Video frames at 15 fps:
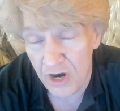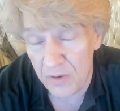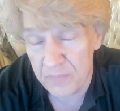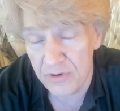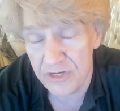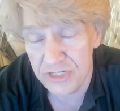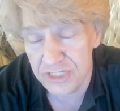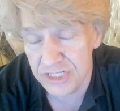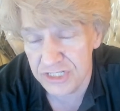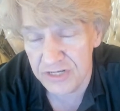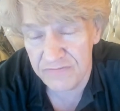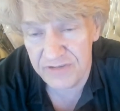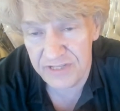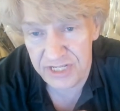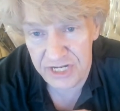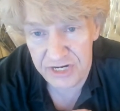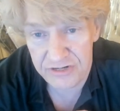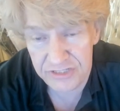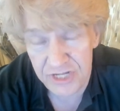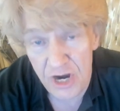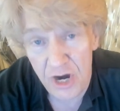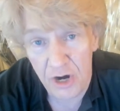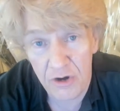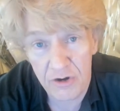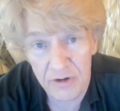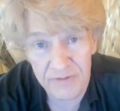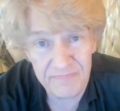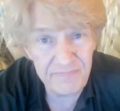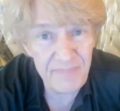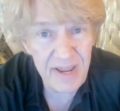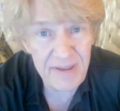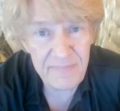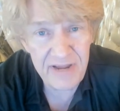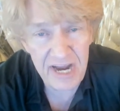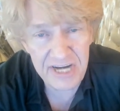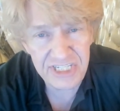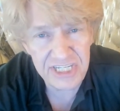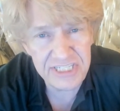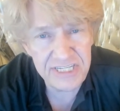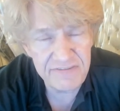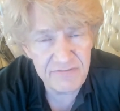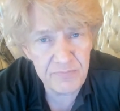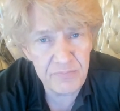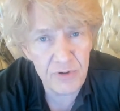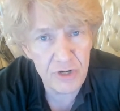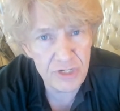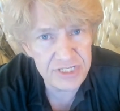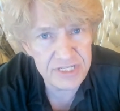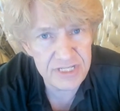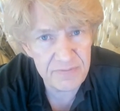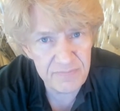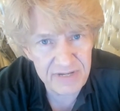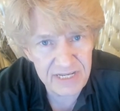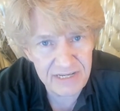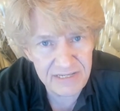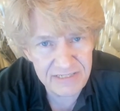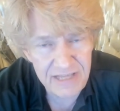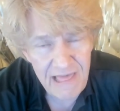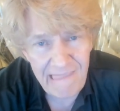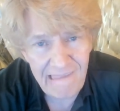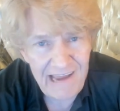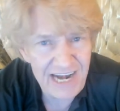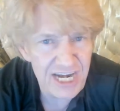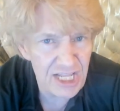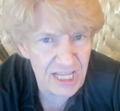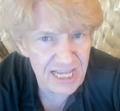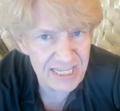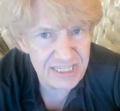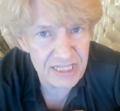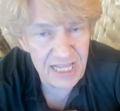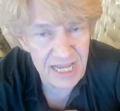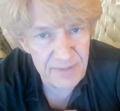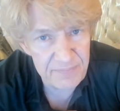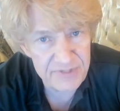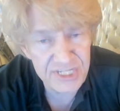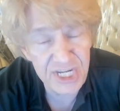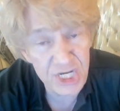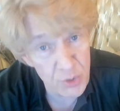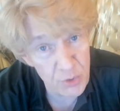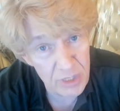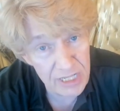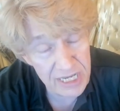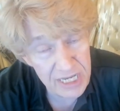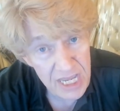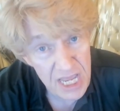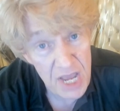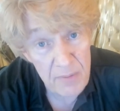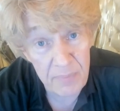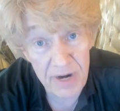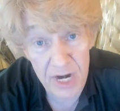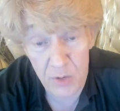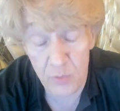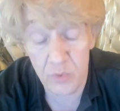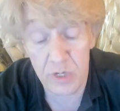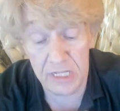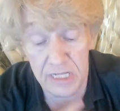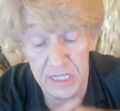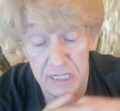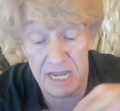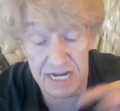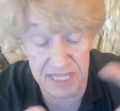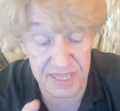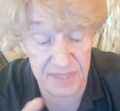purchased over the years, or maybe I just even purchased them because I didn't like the lamp particularly, but I really liked the